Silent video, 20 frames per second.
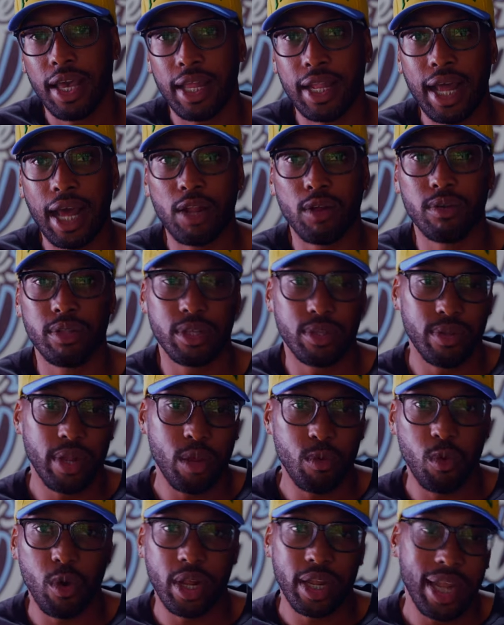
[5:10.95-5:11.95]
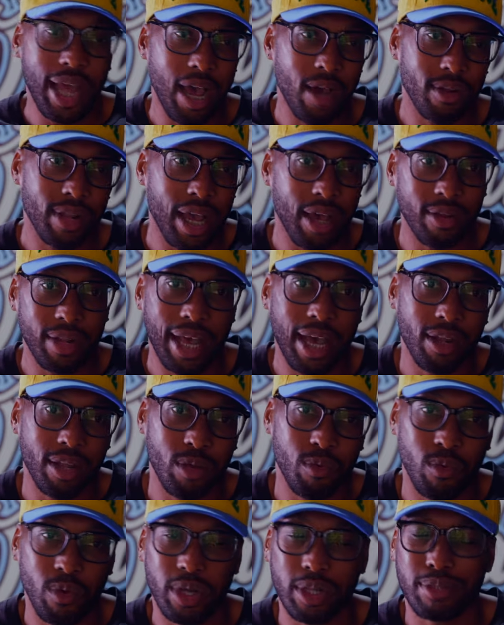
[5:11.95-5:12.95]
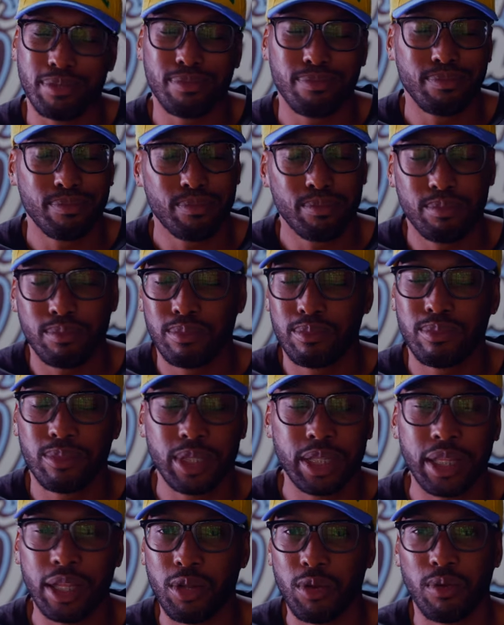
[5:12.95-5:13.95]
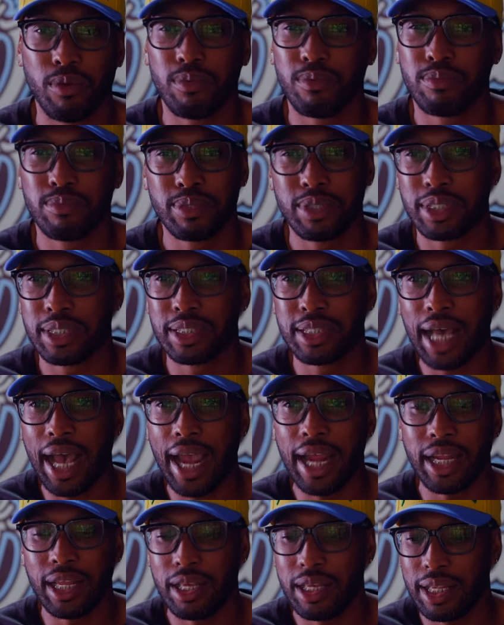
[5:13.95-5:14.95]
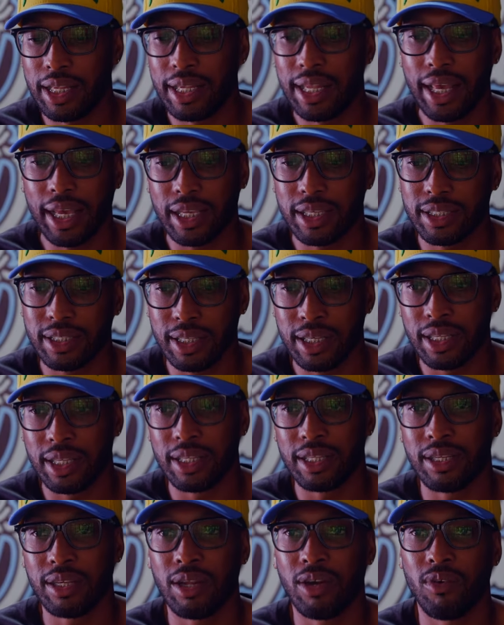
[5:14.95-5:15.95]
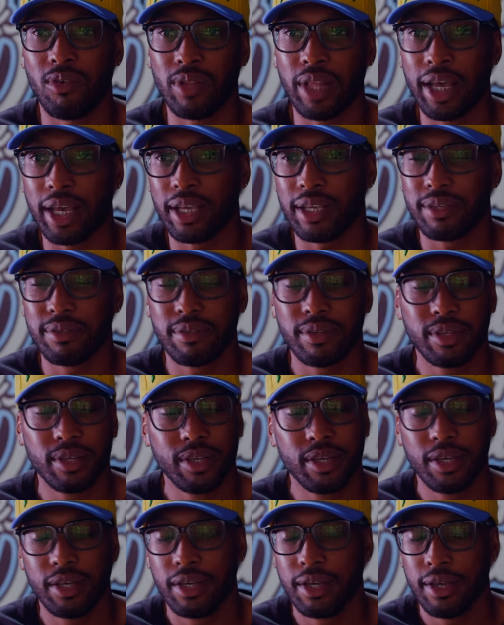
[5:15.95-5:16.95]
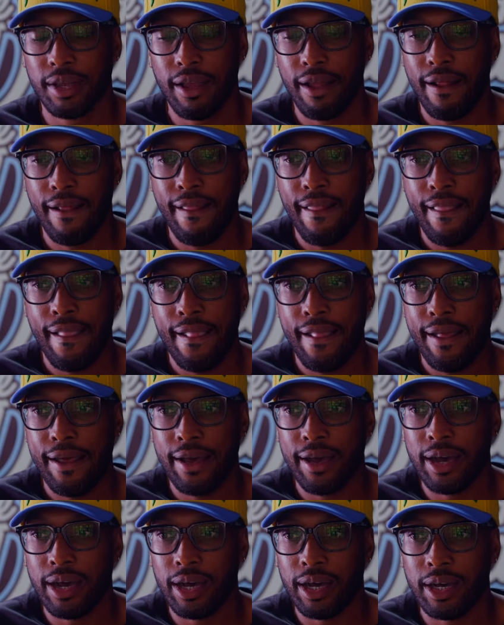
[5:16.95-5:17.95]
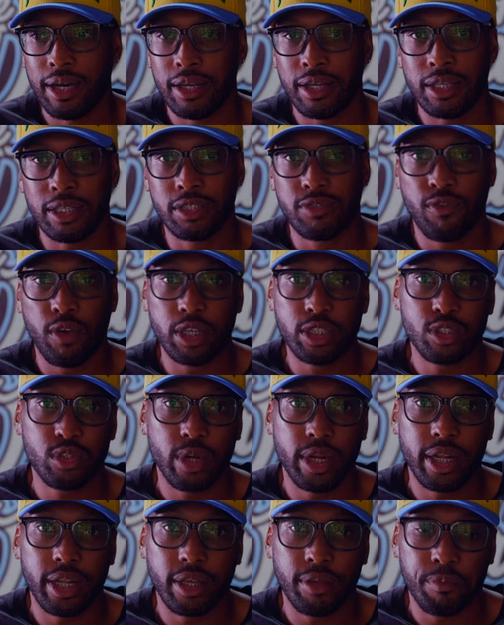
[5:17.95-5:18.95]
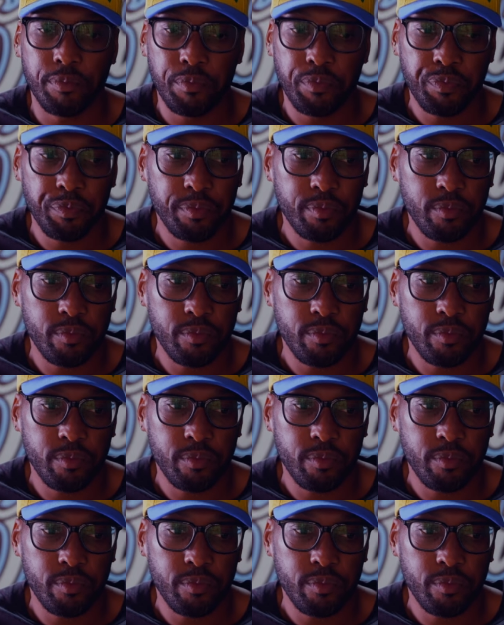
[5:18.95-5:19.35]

And not only do they want now, they want little tiny nicks, and you know, like, it's frustrating.